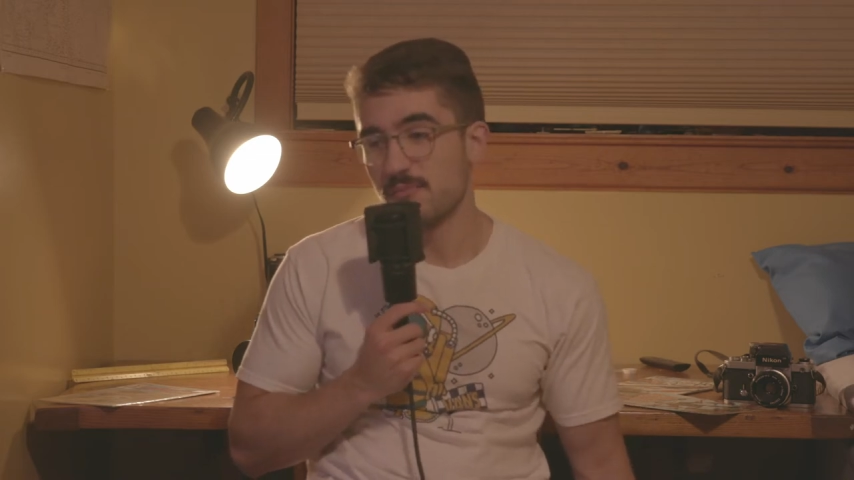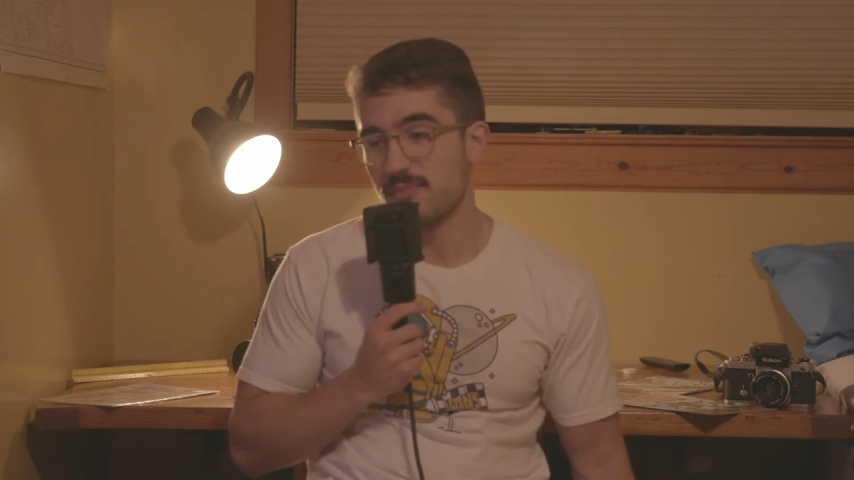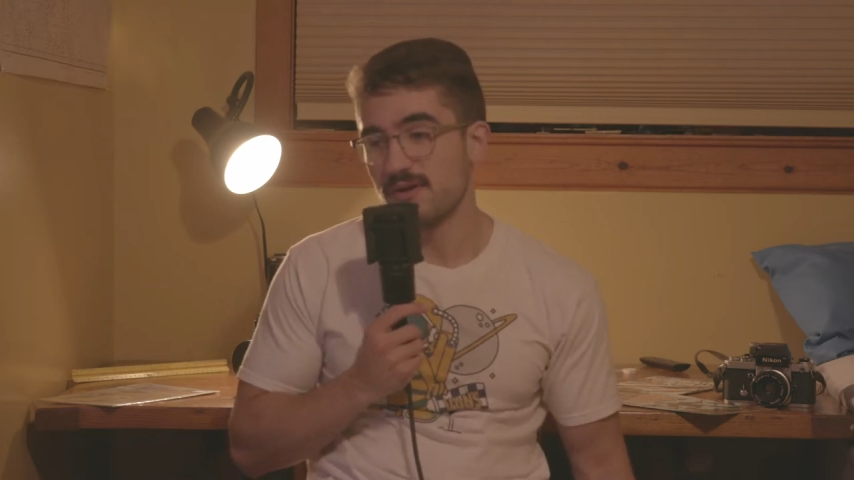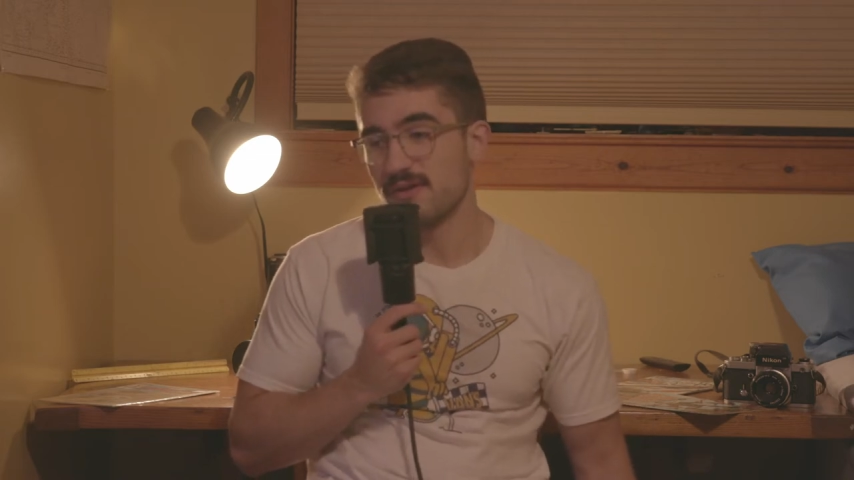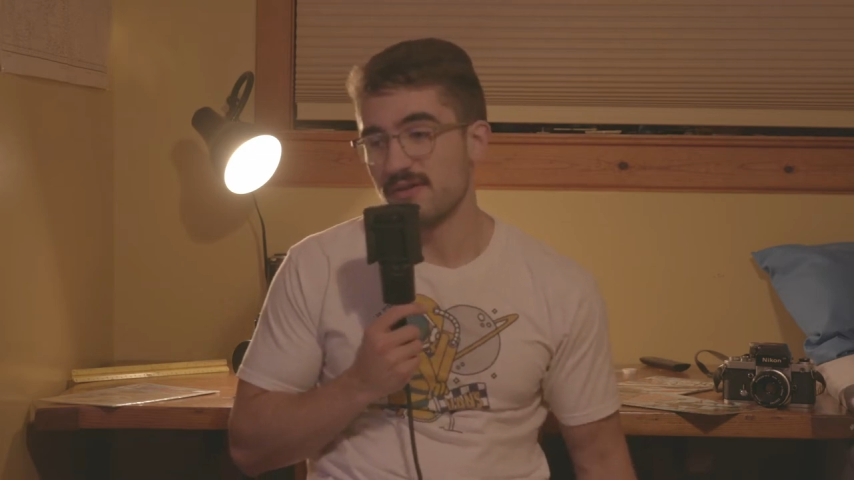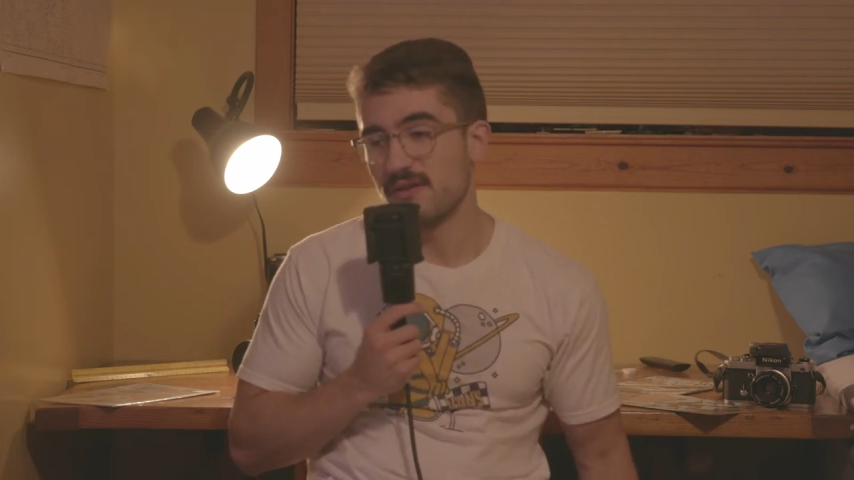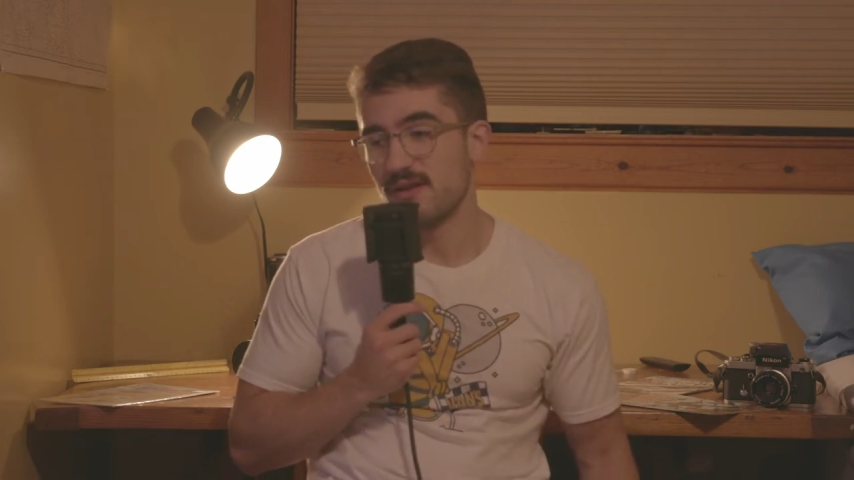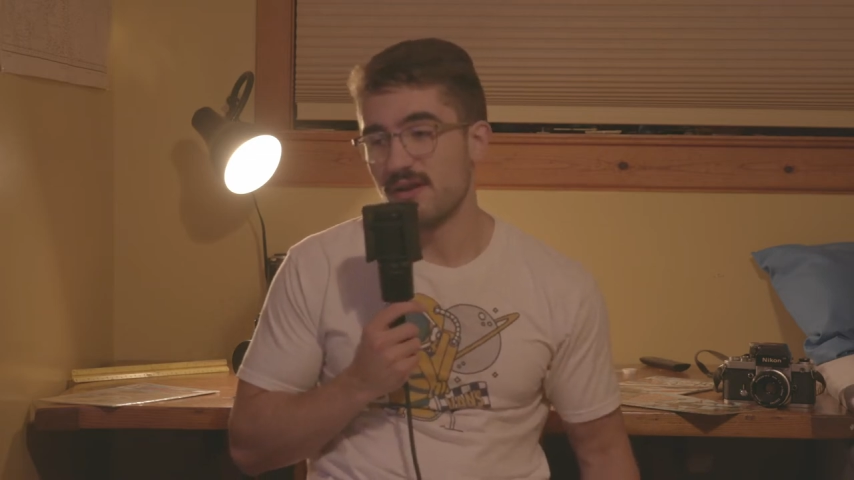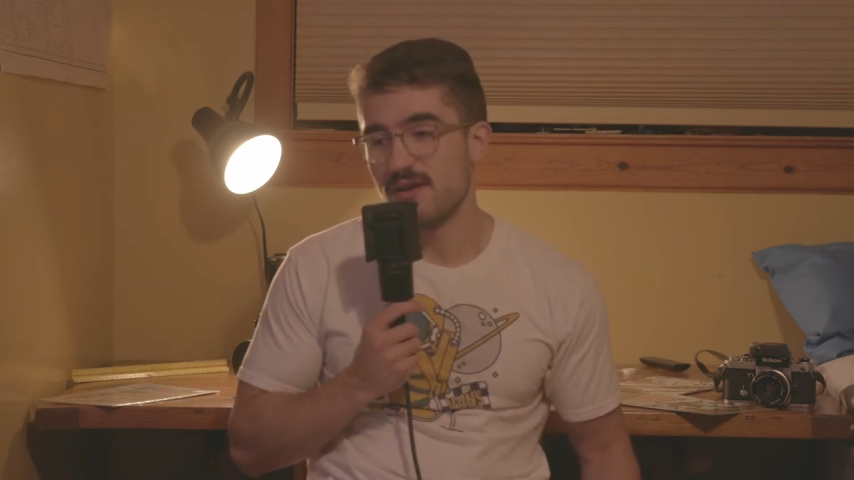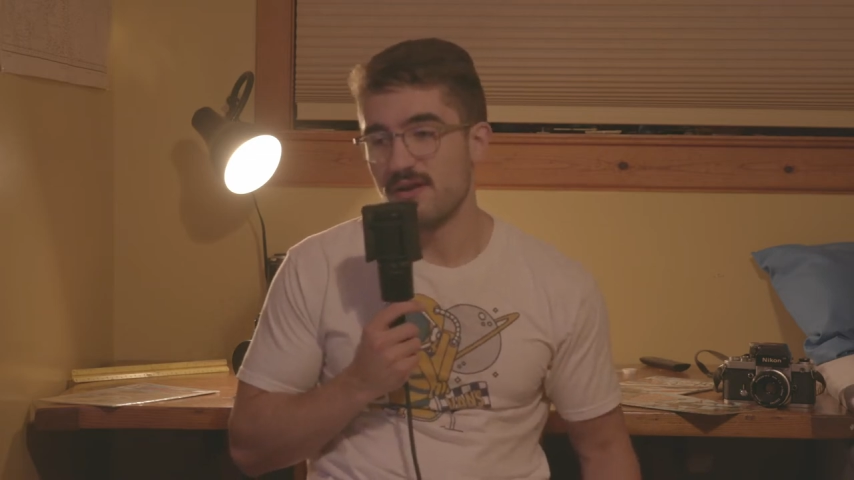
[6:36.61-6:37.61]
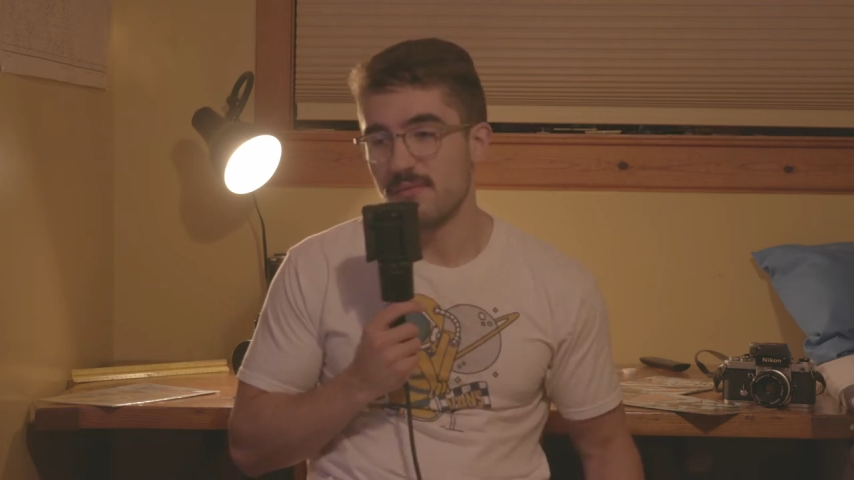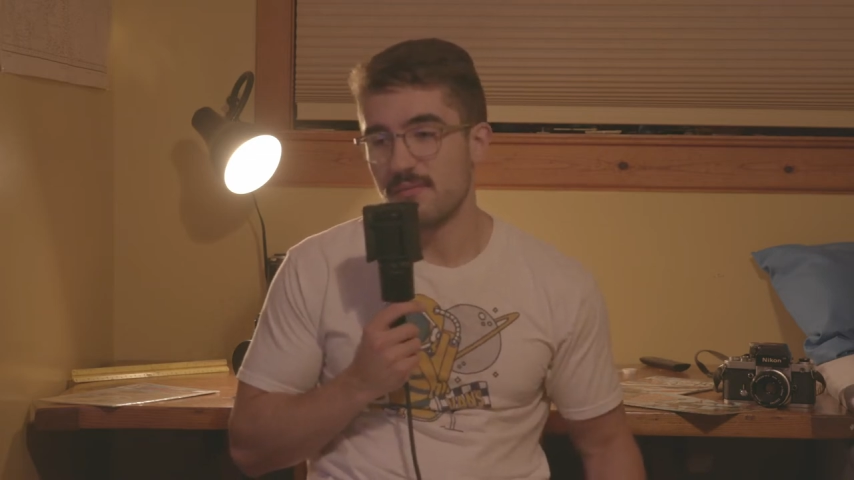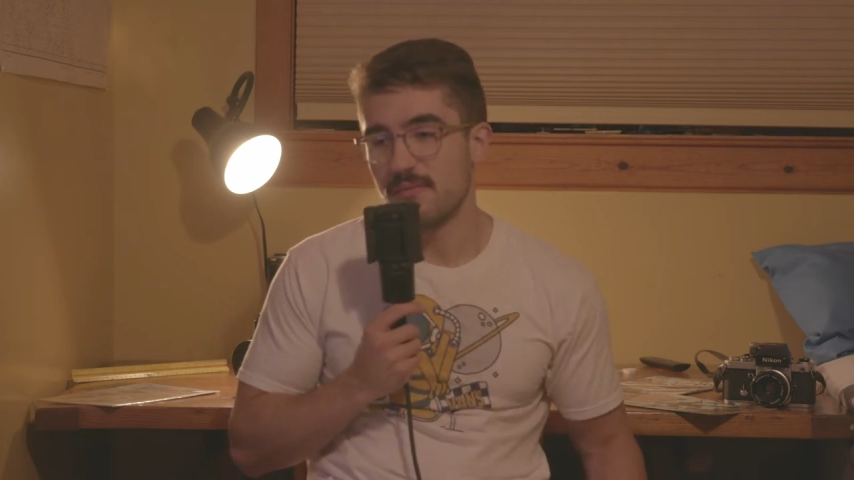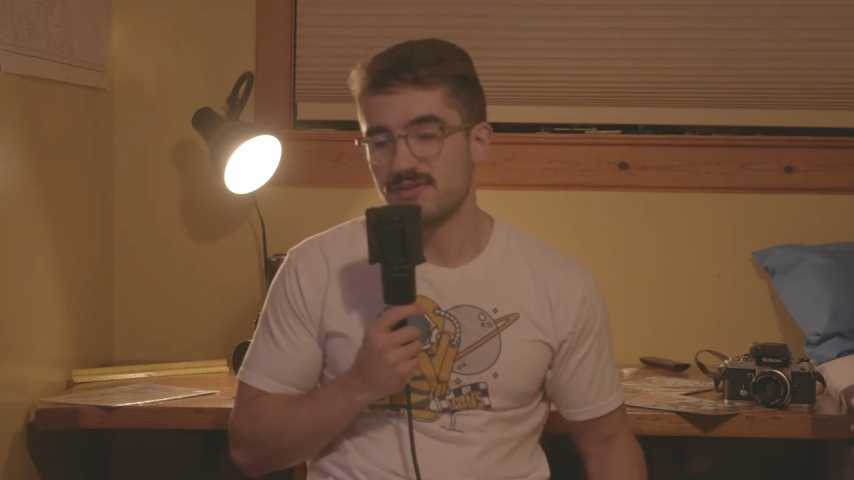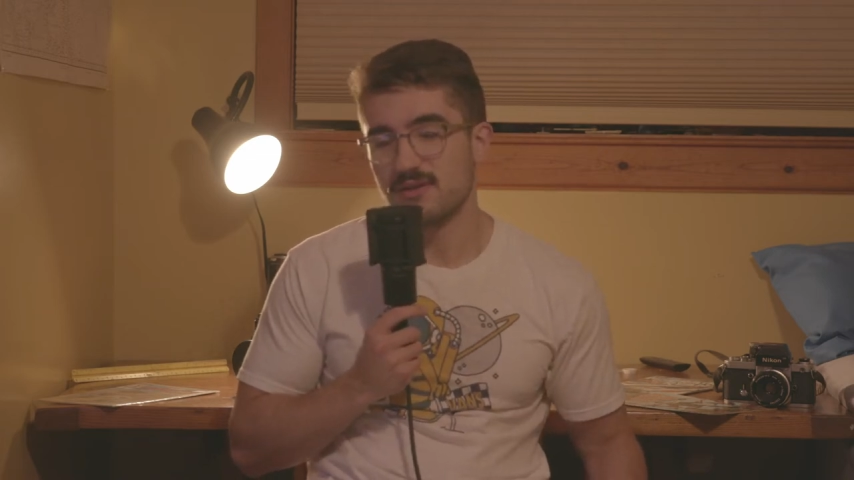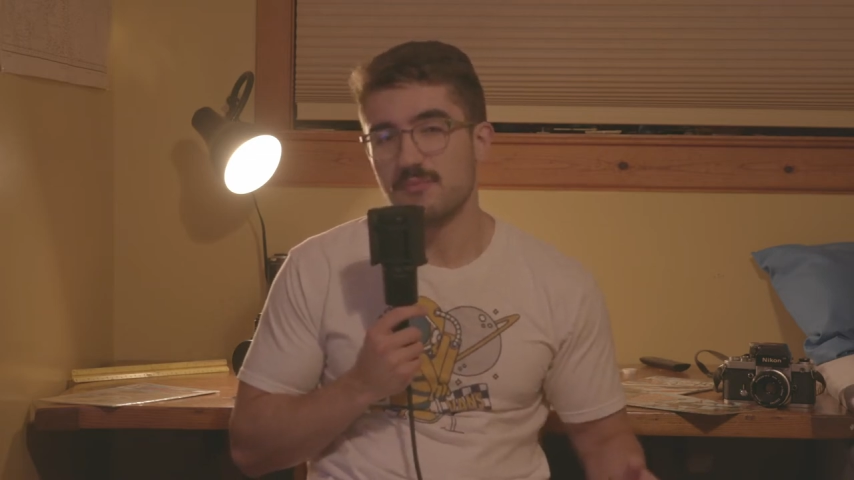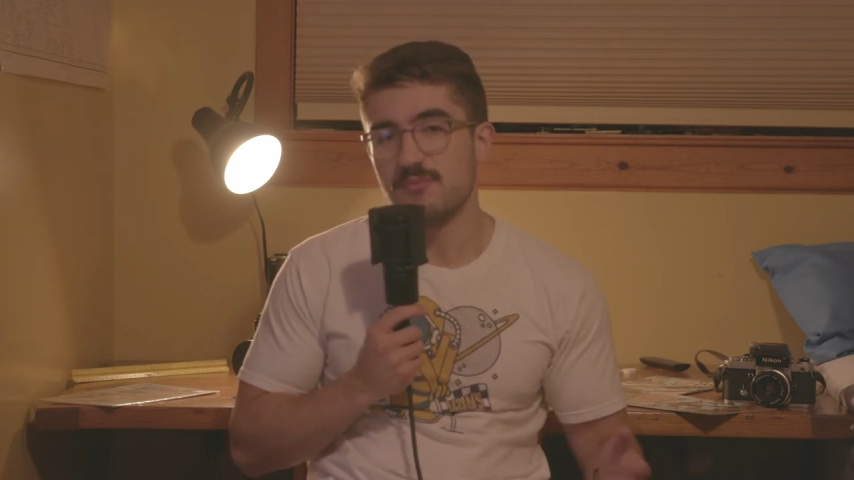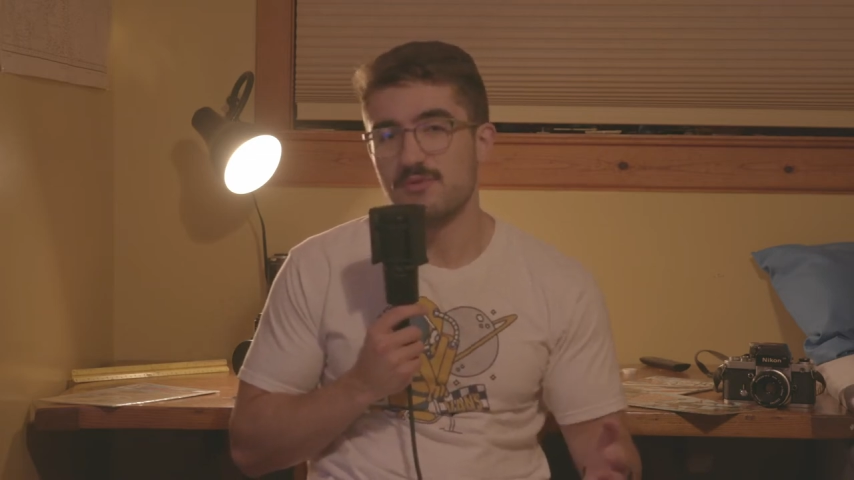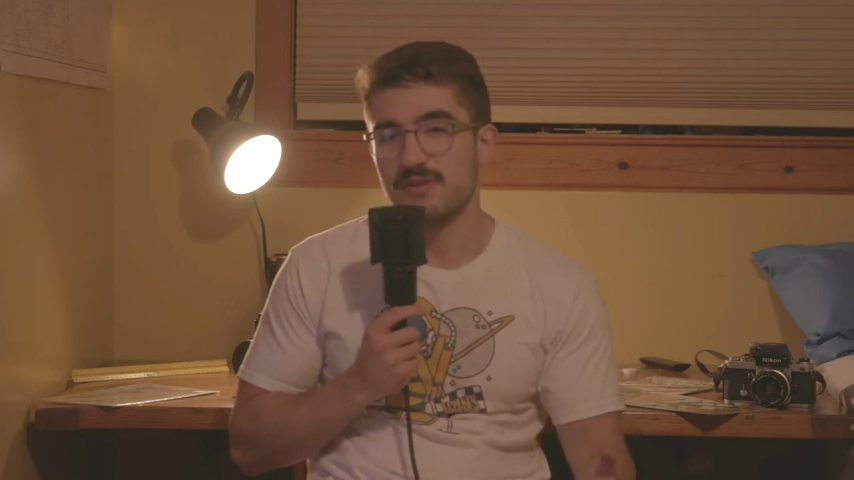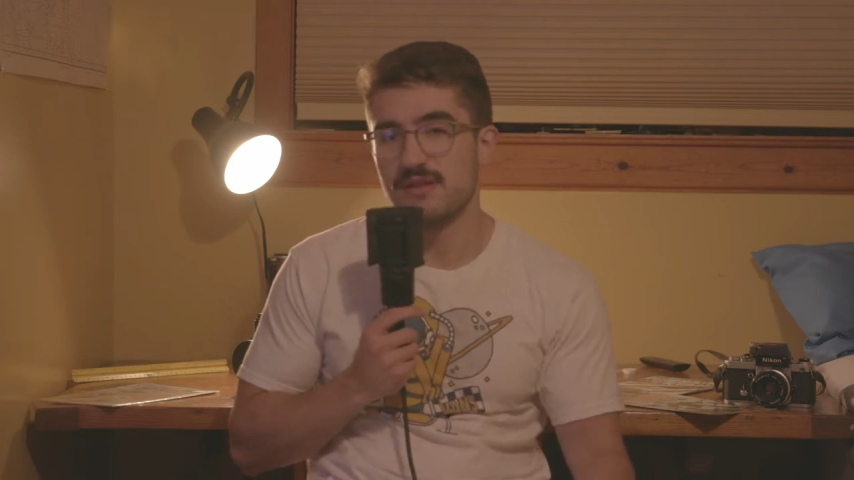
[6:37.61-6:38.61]
but I saw the
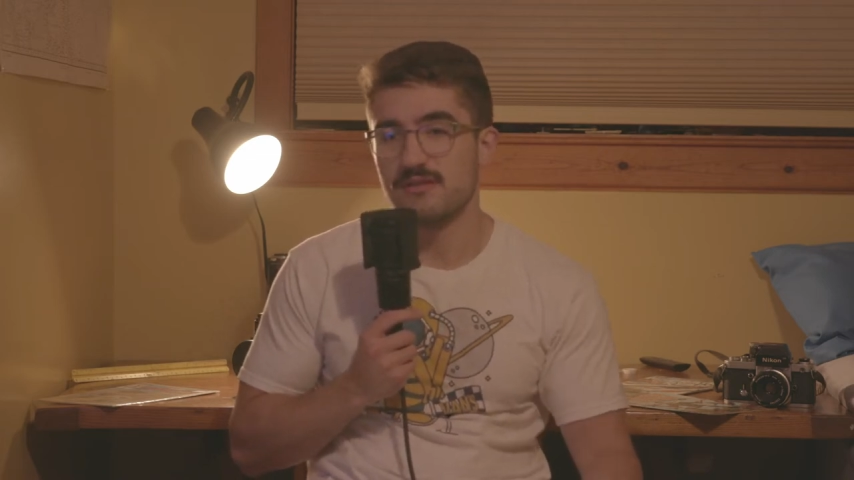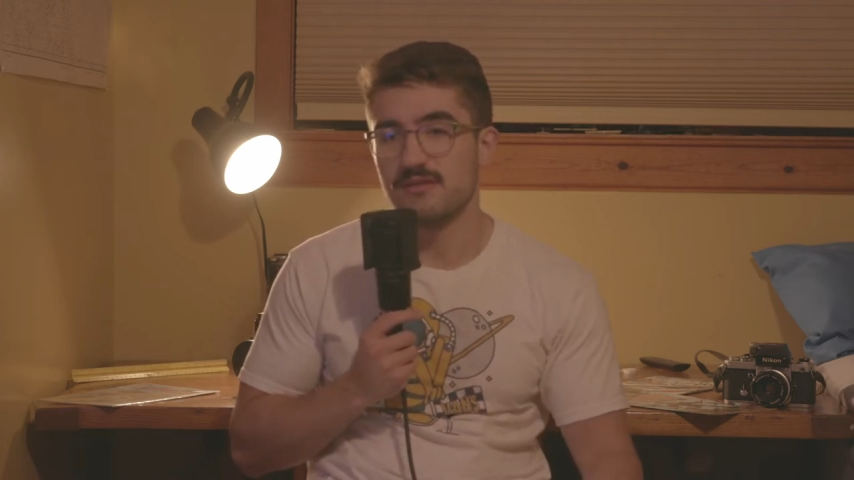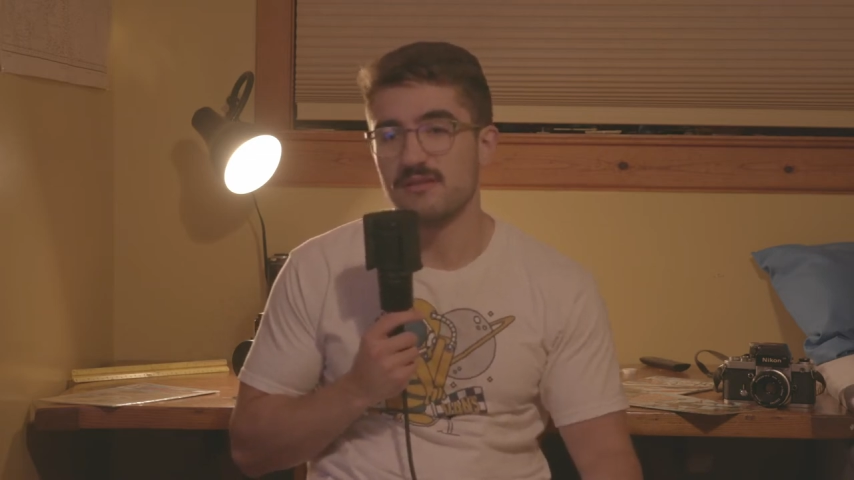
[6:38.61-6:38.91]
movie,